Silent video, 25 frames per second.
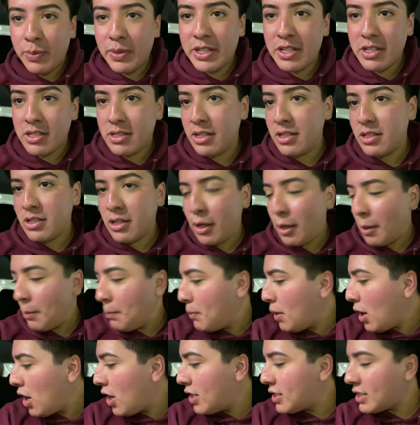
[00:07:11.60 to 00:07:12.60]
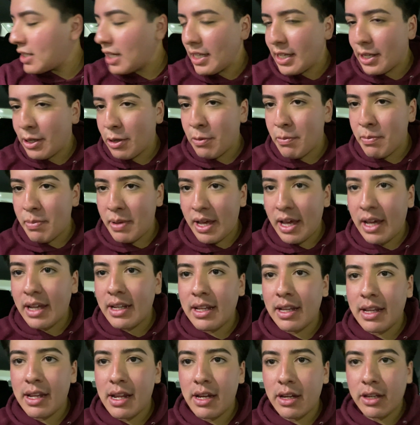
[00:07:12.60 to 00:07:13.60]
just need to bond a little bit
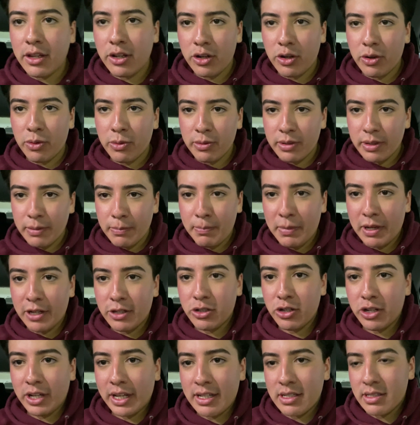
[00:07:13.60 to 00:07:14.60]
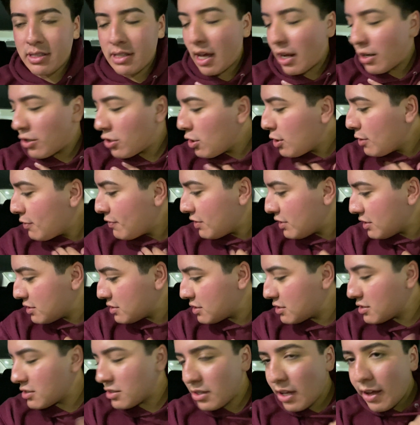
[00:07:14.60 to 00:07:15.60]
and, you know, make sure he's not nervous
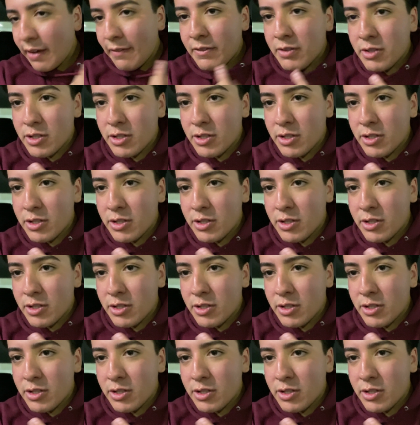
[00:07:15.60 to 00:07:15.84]
and stuff.